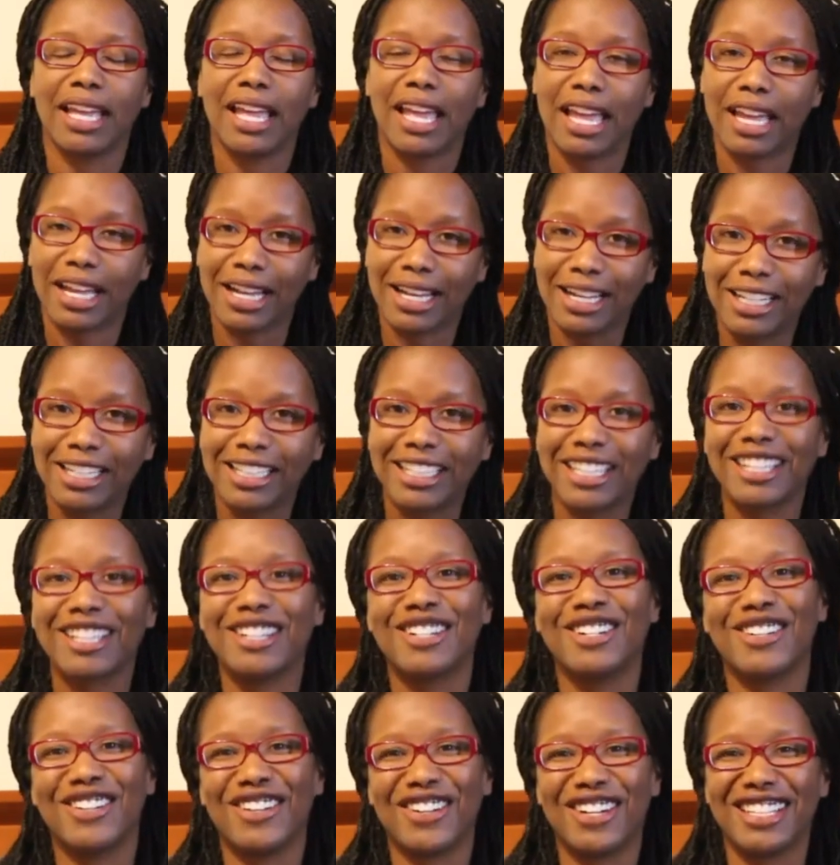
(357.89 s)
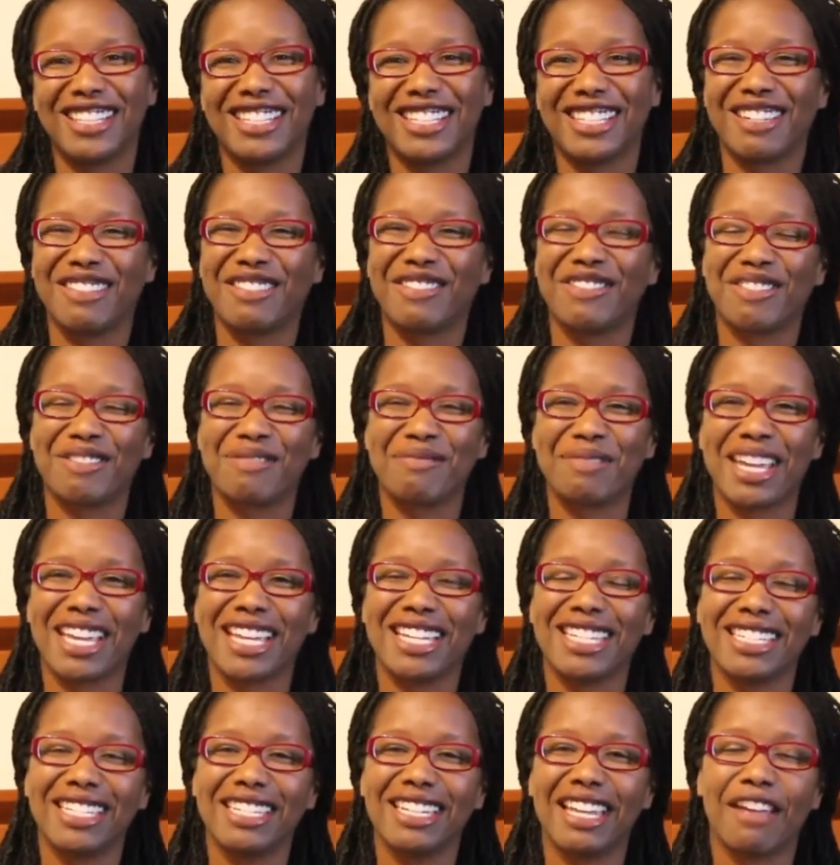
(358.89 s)
and click on the
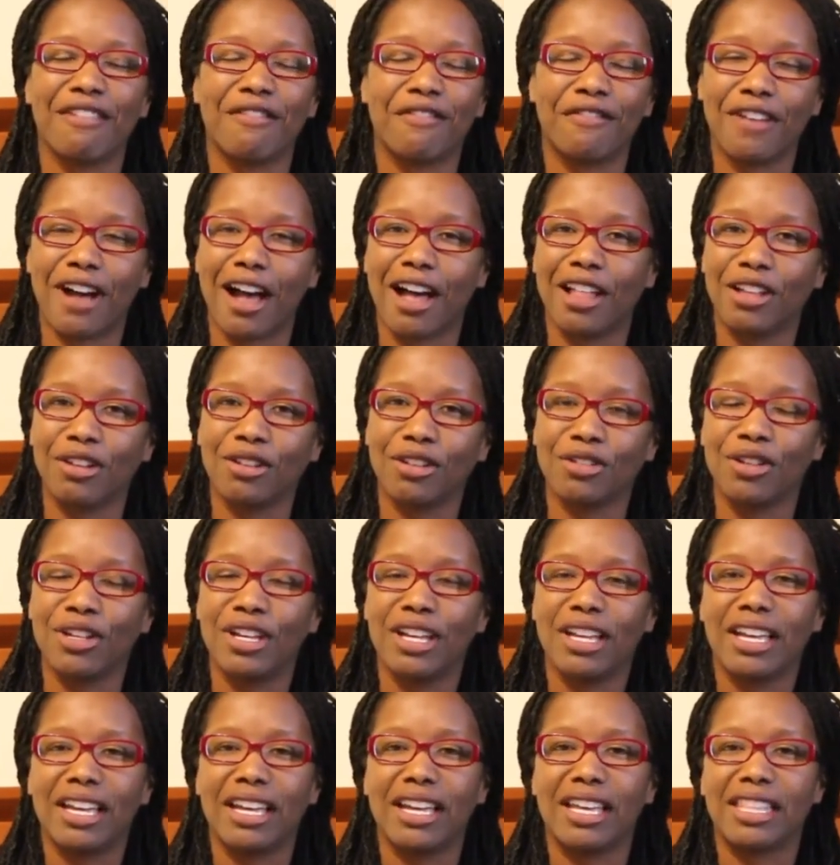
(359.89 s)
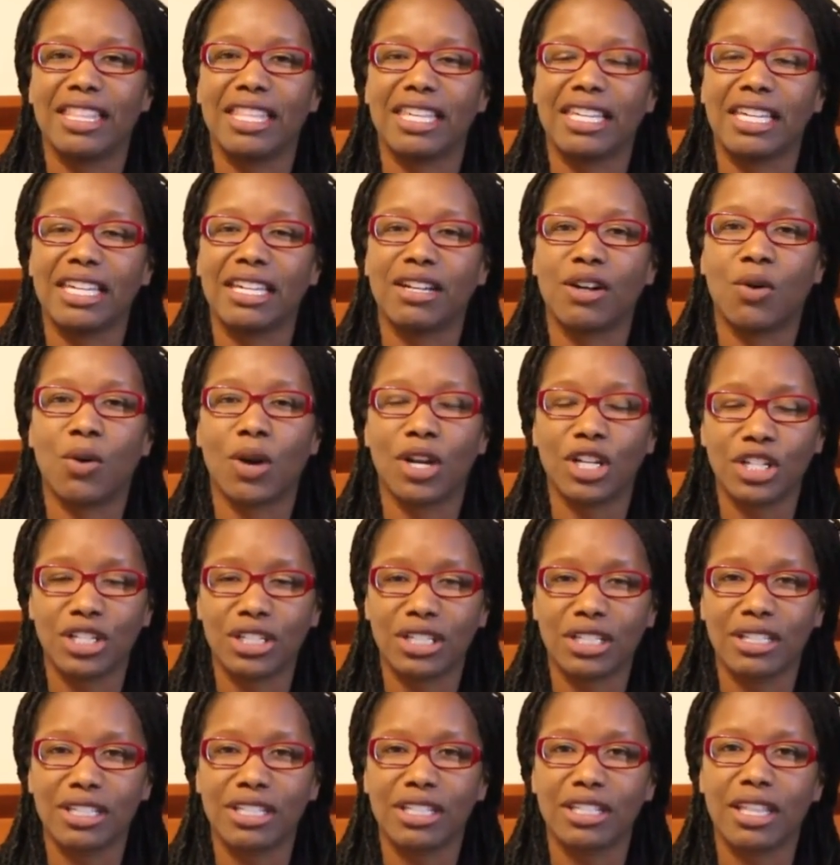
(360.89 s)
information and follow the
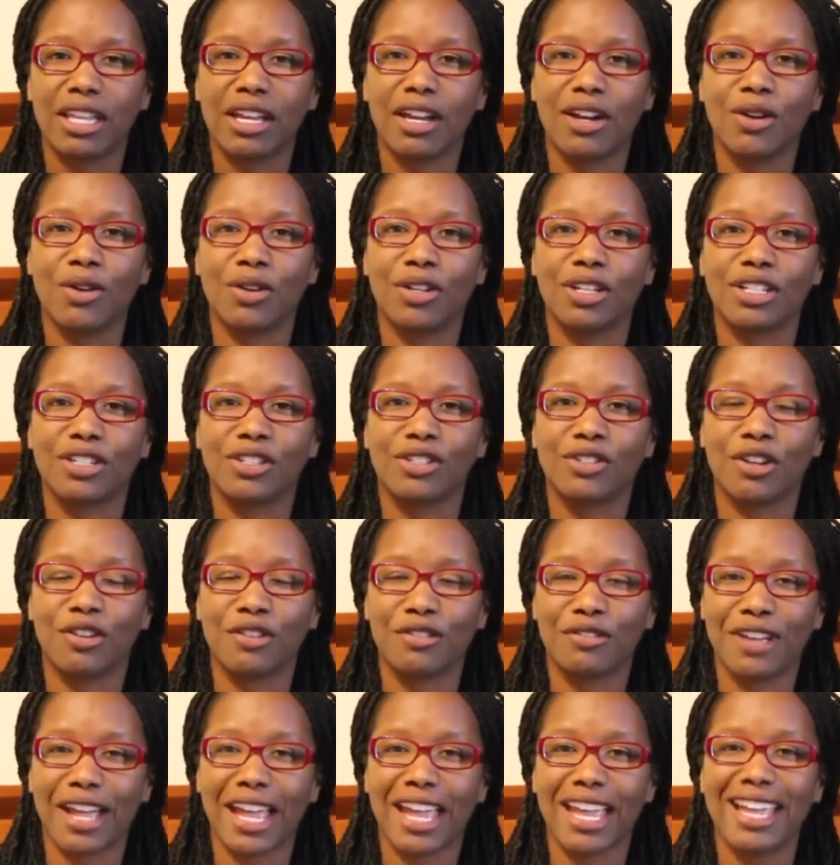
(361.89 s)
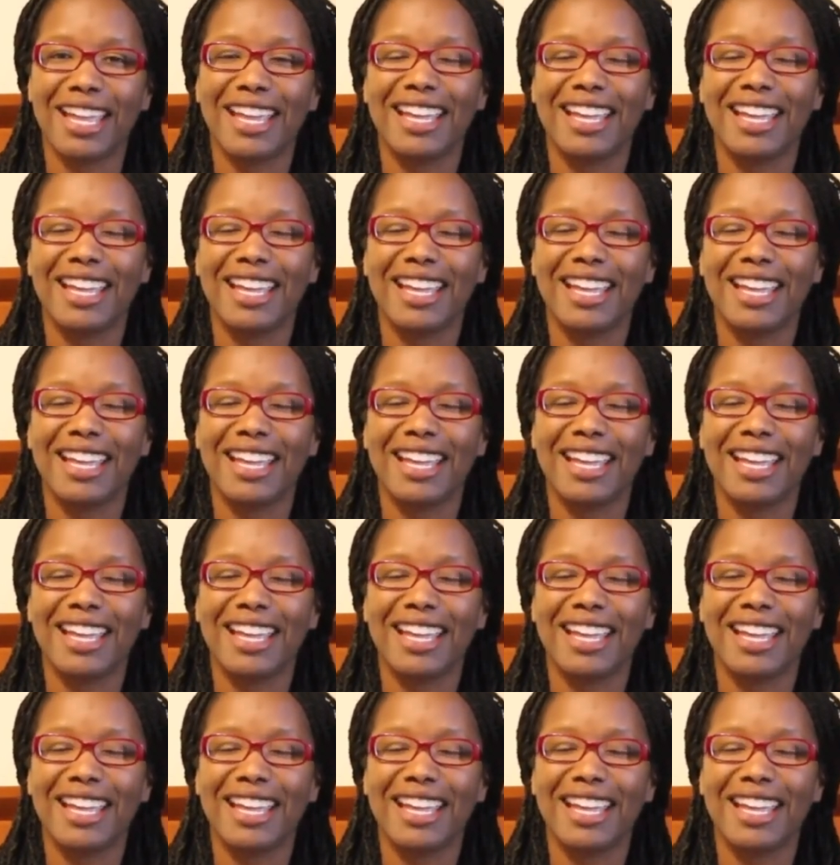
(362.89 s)
questions there on the survey